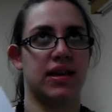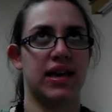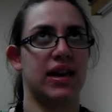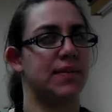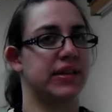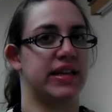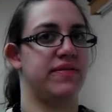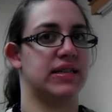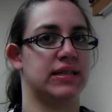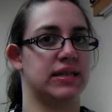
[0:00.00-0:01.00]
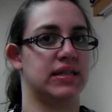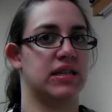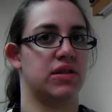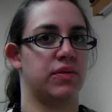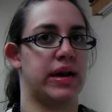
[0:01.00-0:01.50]
the kit I believe is
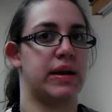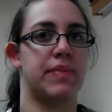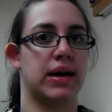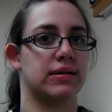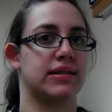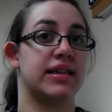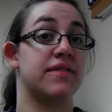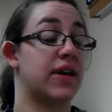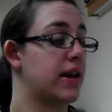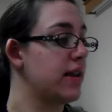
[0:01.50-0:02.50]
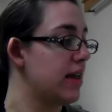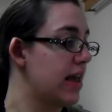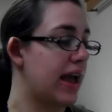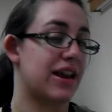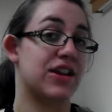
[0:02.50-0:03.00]
63 bucks even,
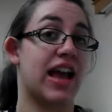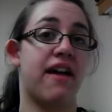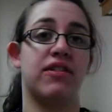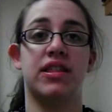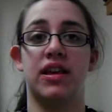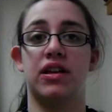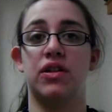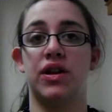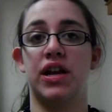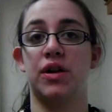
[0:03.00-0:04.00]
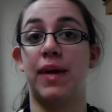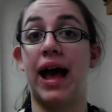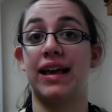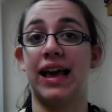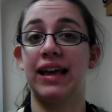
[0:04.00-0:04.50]
and you get everything including your
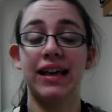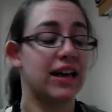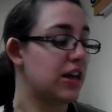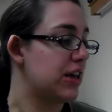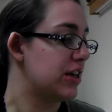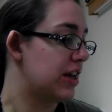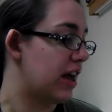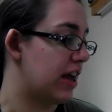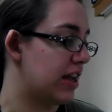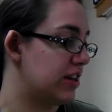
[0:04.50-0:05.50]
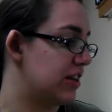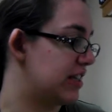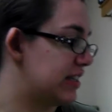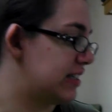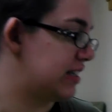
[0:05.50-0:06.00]
backing. And you
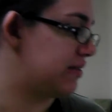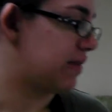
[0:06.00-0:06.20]
can see